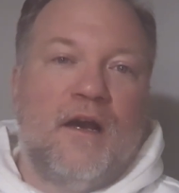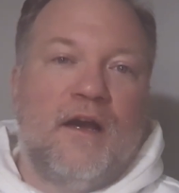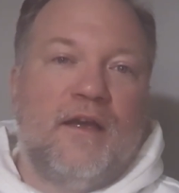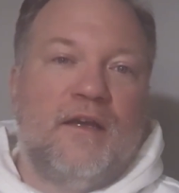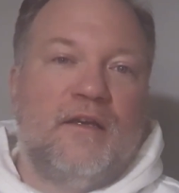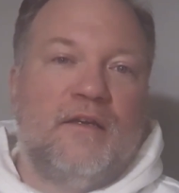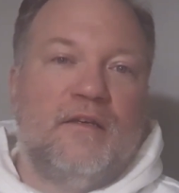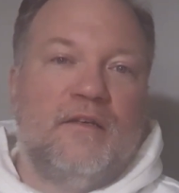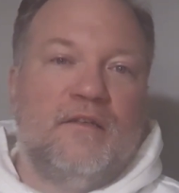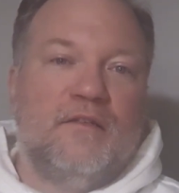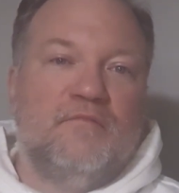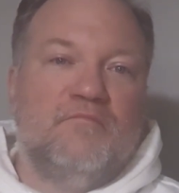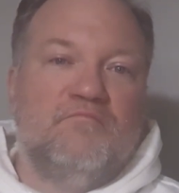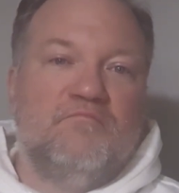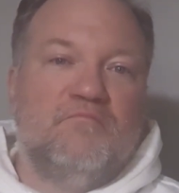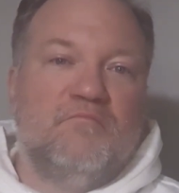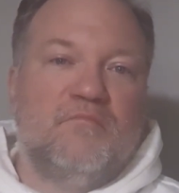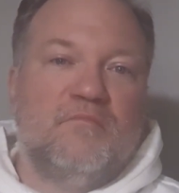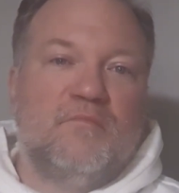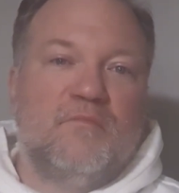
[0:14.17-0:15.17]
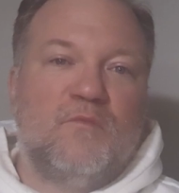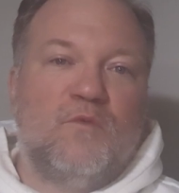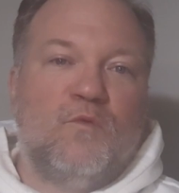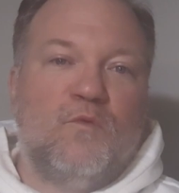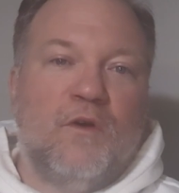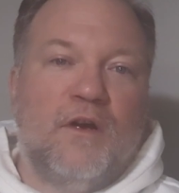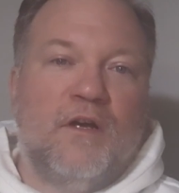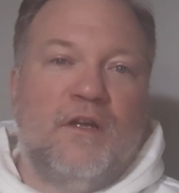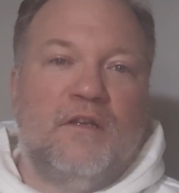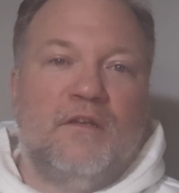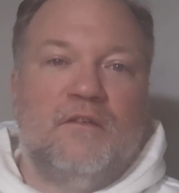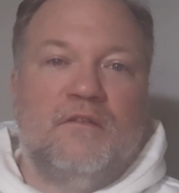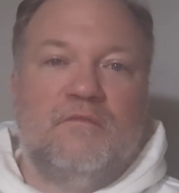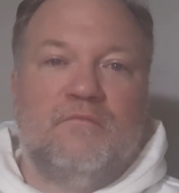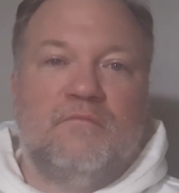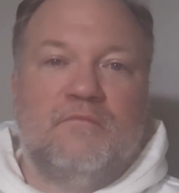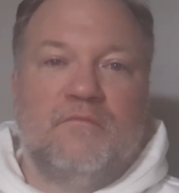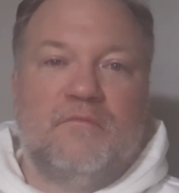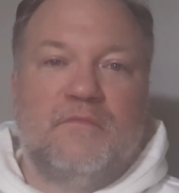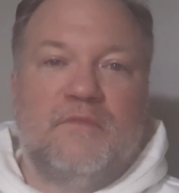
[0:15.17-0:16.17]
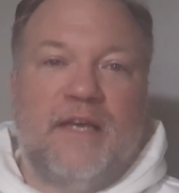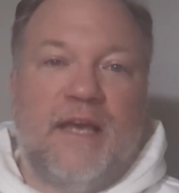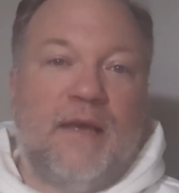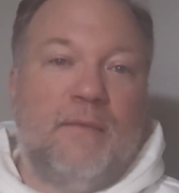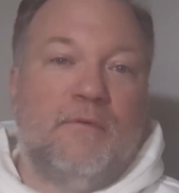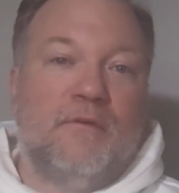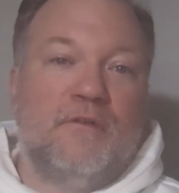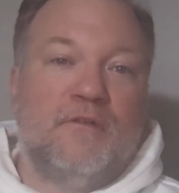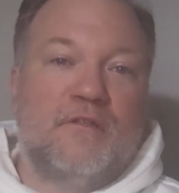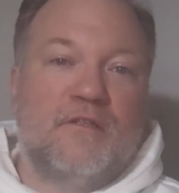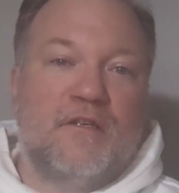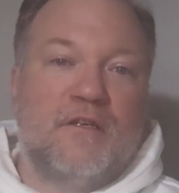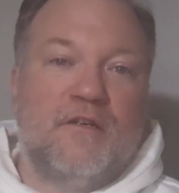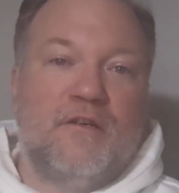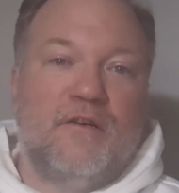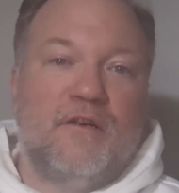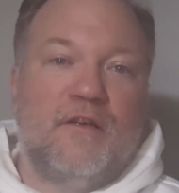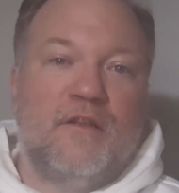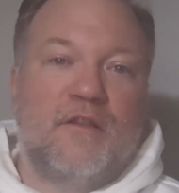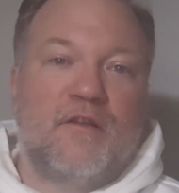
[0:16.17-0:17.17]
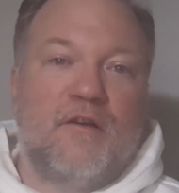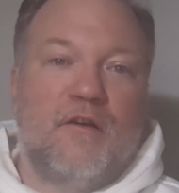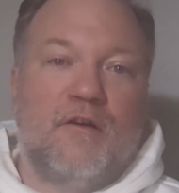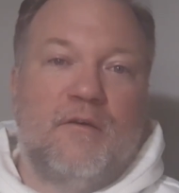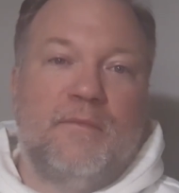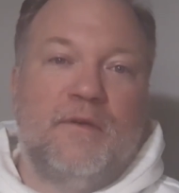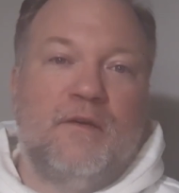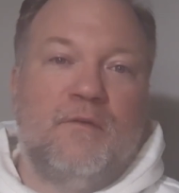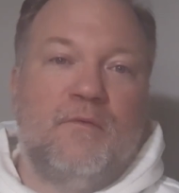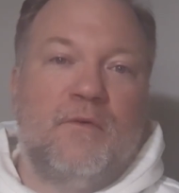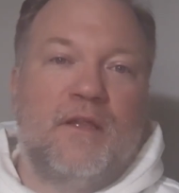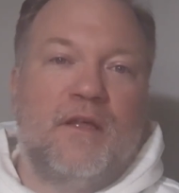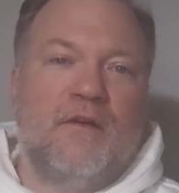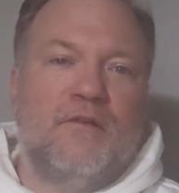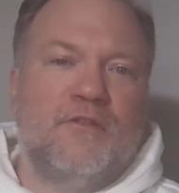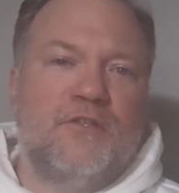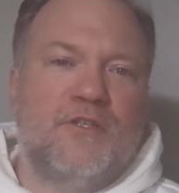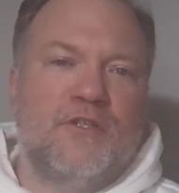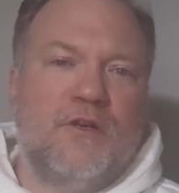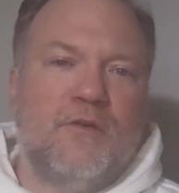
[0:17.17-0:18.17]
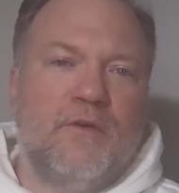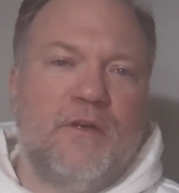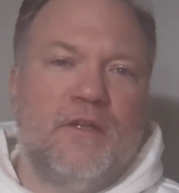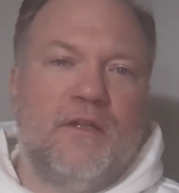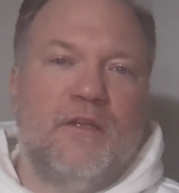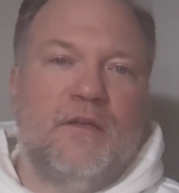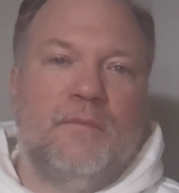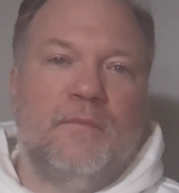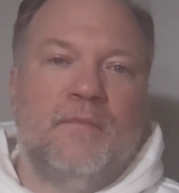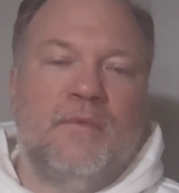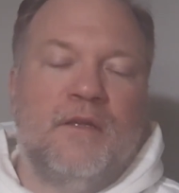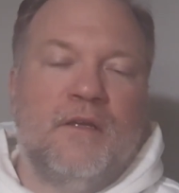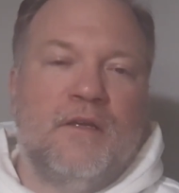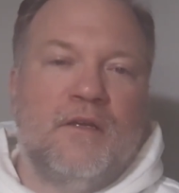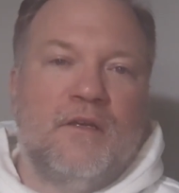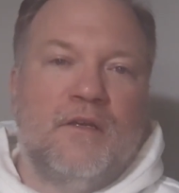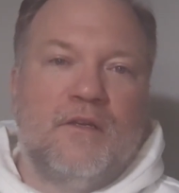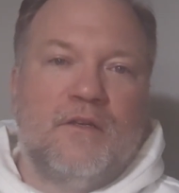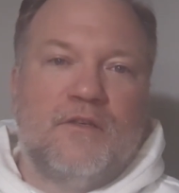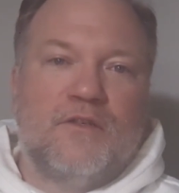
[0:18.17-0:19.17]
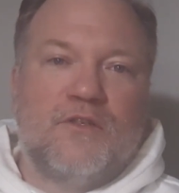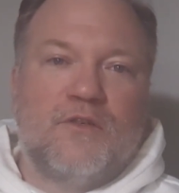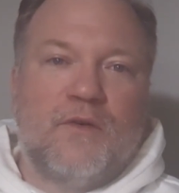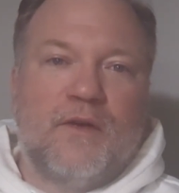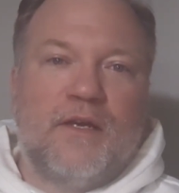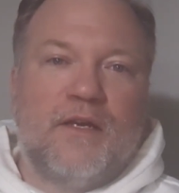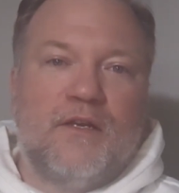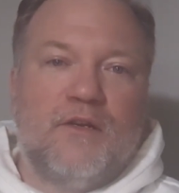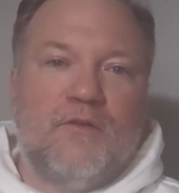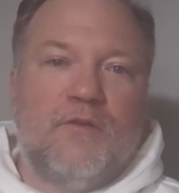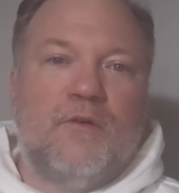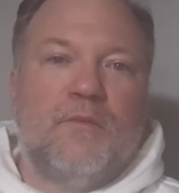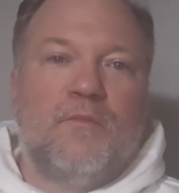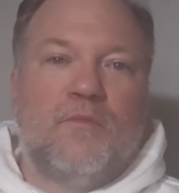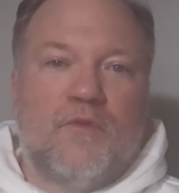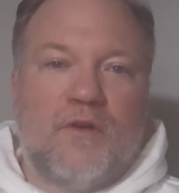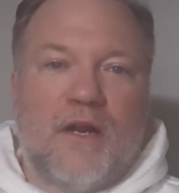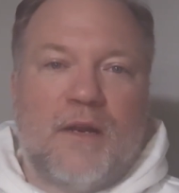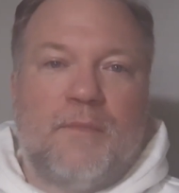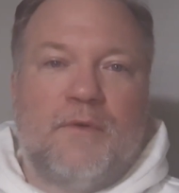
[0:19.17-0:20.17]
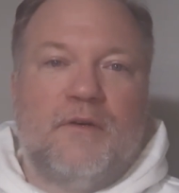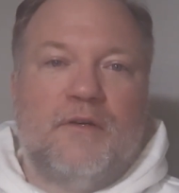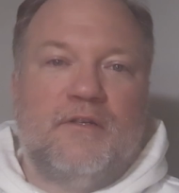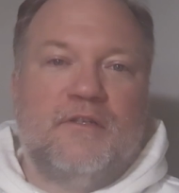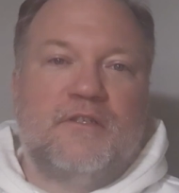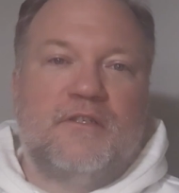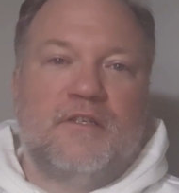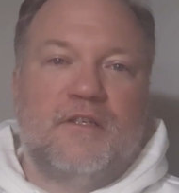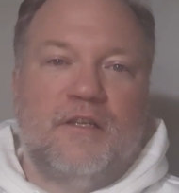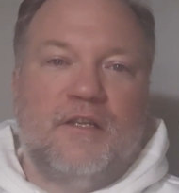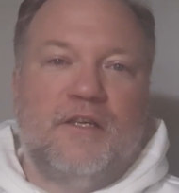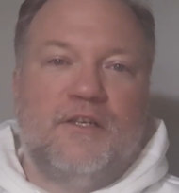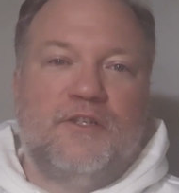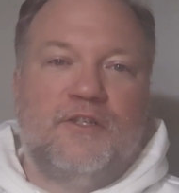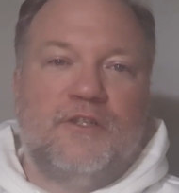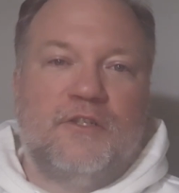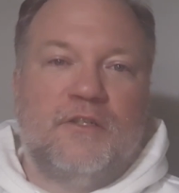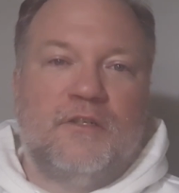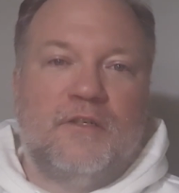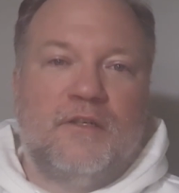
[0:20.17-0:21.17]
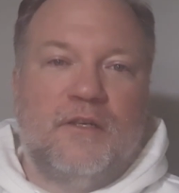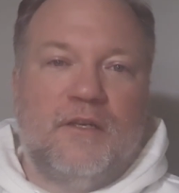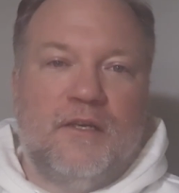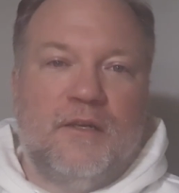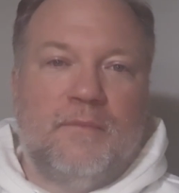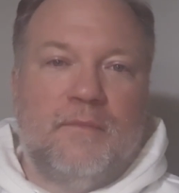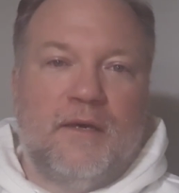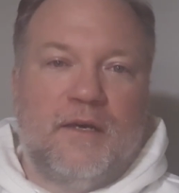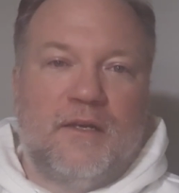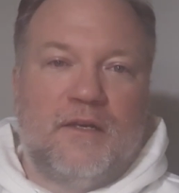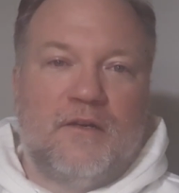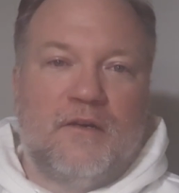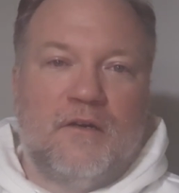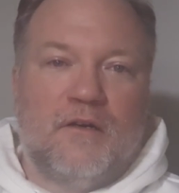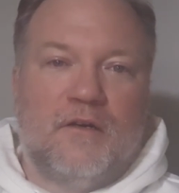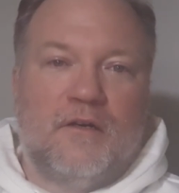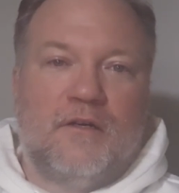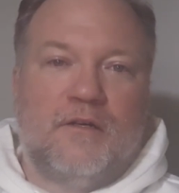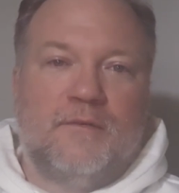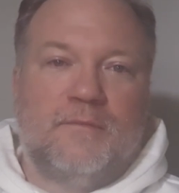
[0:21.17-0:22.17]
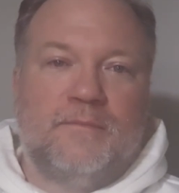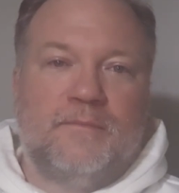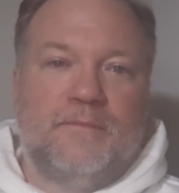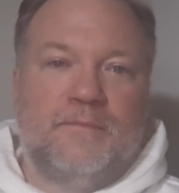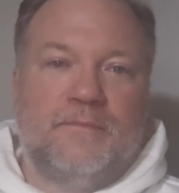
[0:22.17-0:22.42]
I can run cables underneath carpet without showing them, so I can do a proper installation in my car.